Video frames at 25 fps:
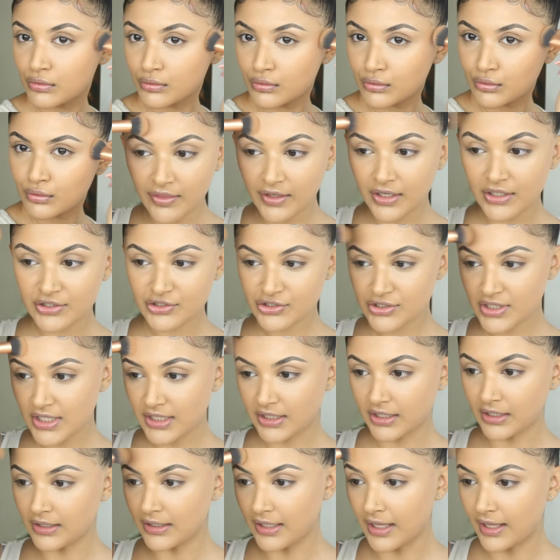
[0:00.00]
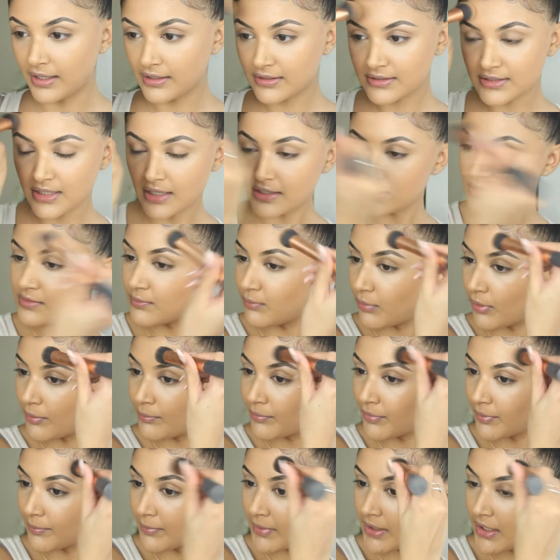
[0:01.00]
And then I'll just take any excess and
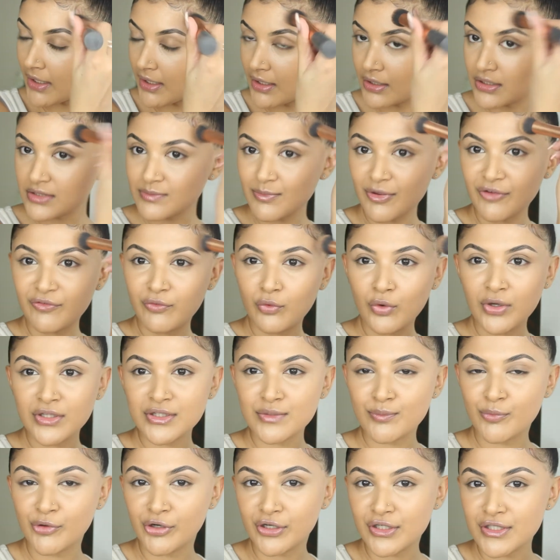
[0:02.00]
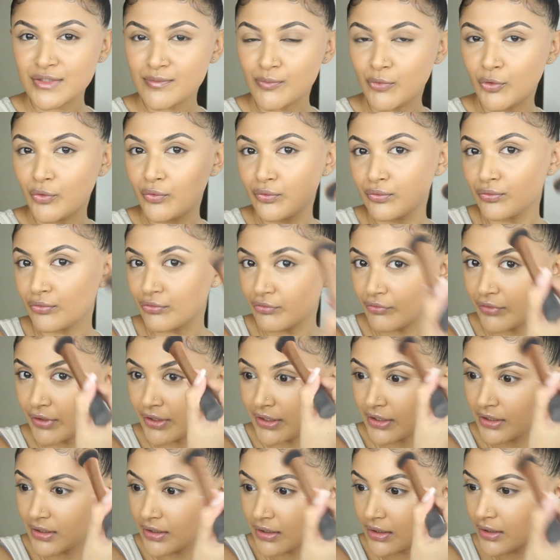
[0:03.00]
pop them here, because my forehead's pretty small
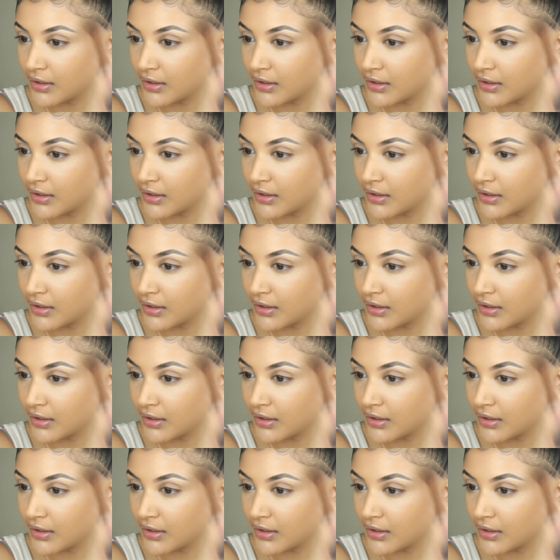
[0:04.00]
already.